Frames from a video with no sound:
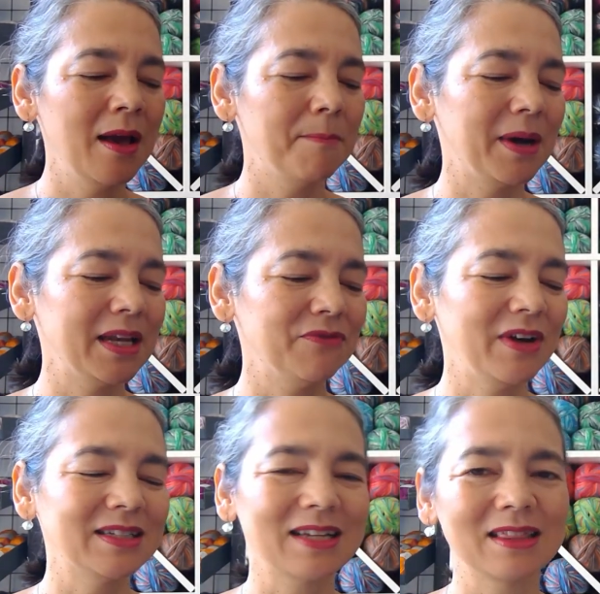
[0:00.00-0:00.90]
But if
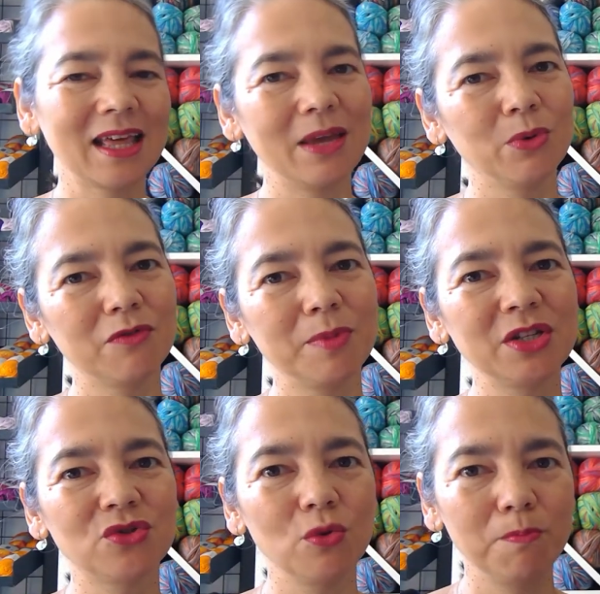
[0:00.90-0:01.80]
I'd done that, it would have been
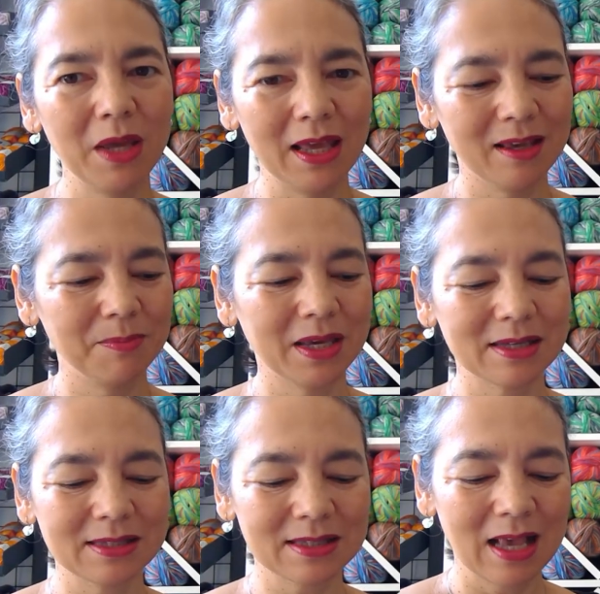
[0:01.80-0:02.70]
too big
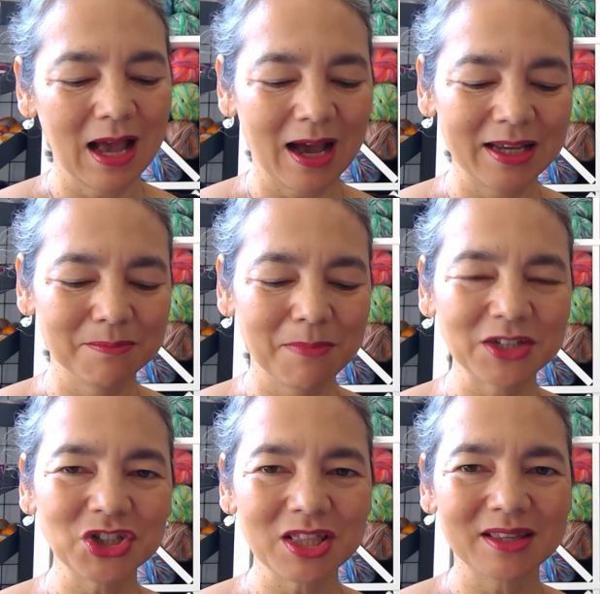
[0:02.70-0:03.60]
because I'd
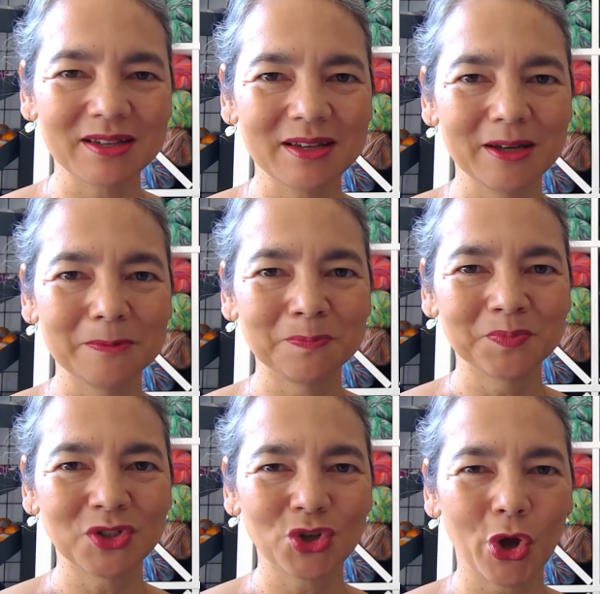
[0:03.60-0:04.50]
measured
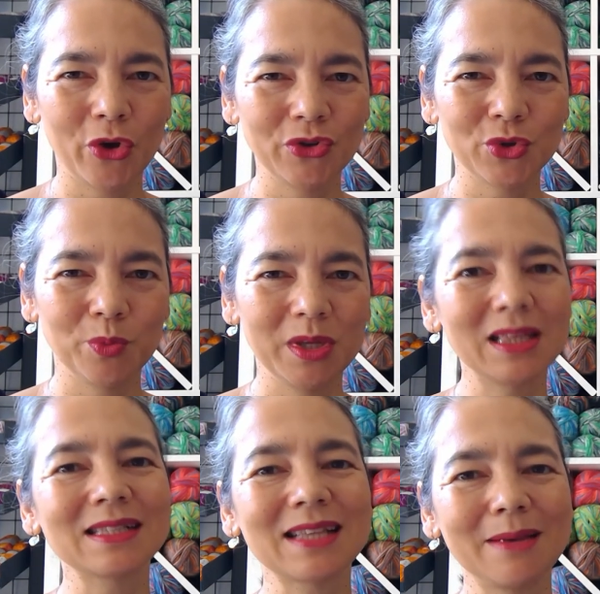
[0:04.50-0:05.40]
the toe to be
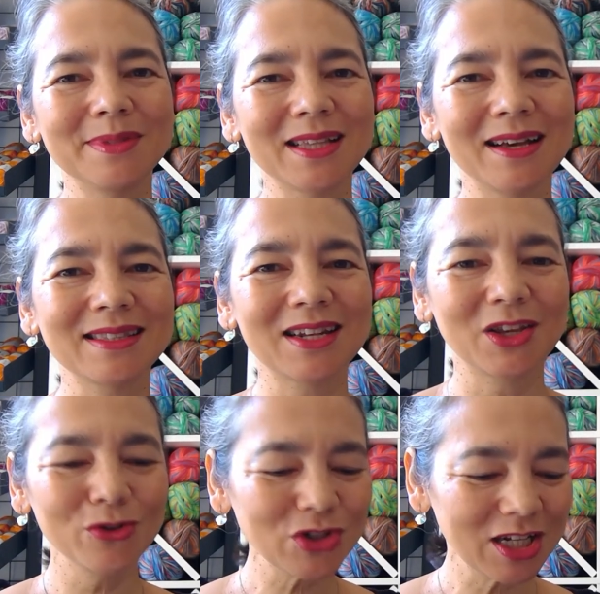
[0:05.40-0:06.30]
the same size that I
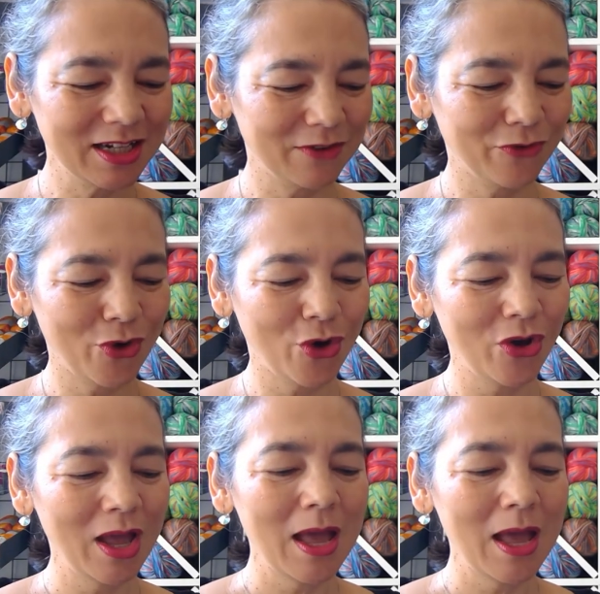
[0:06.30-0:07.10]
usually knit for her.